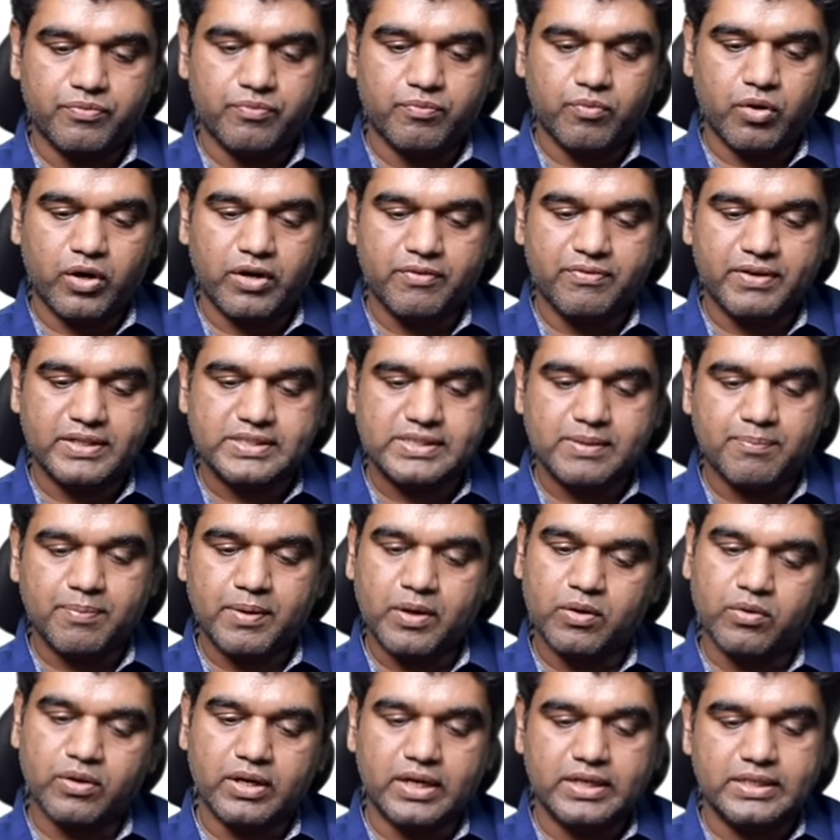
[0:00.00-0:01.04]
Modified
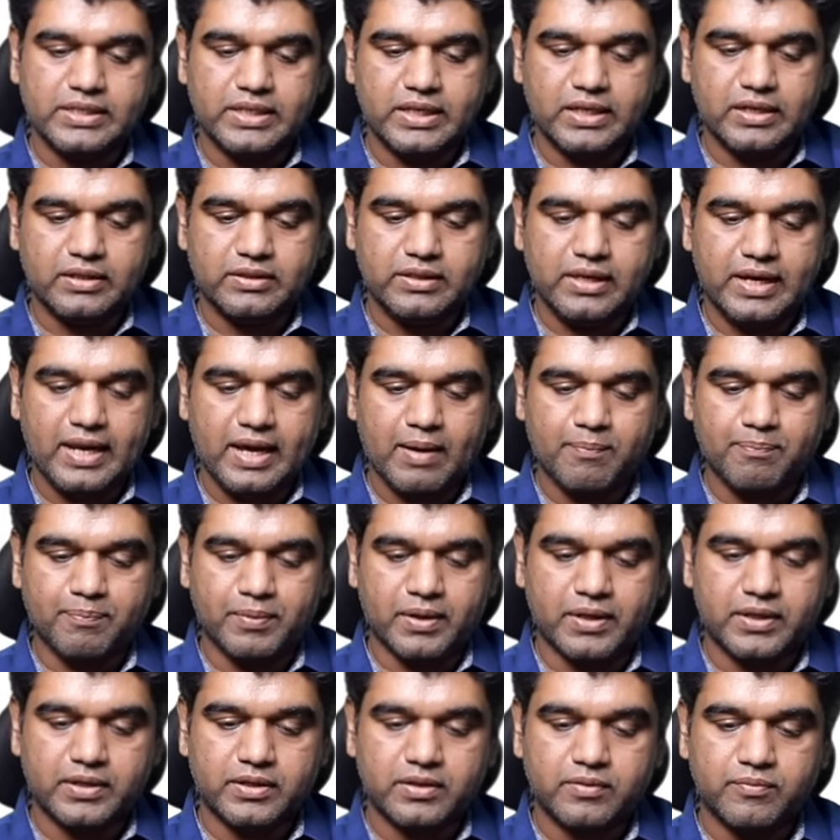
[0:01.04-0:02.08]
Sapporo criteria, the lab
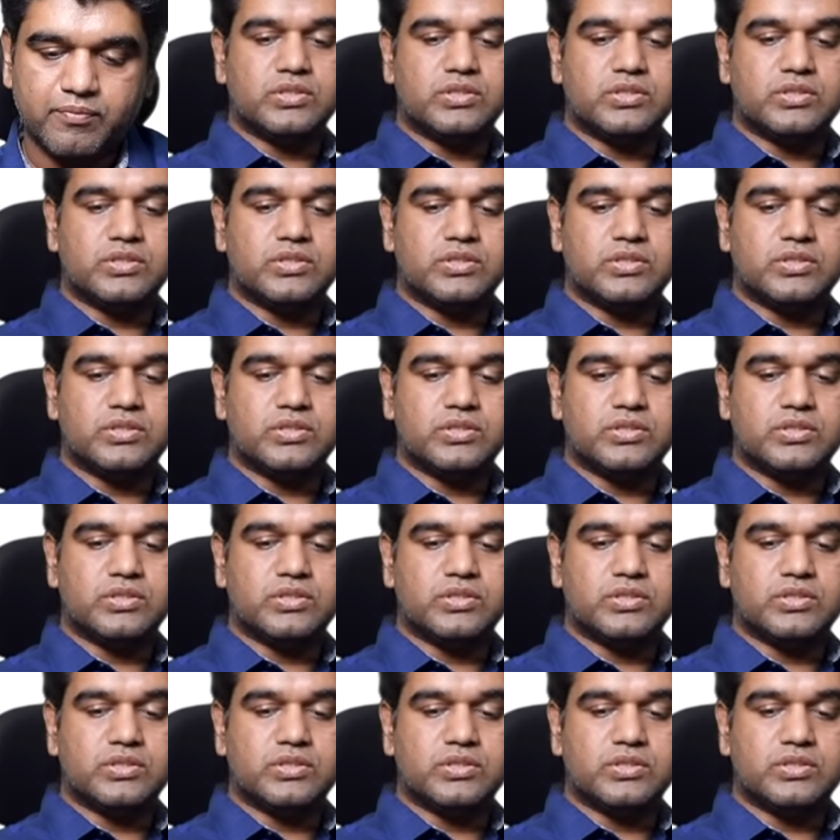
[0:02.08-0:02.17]
part.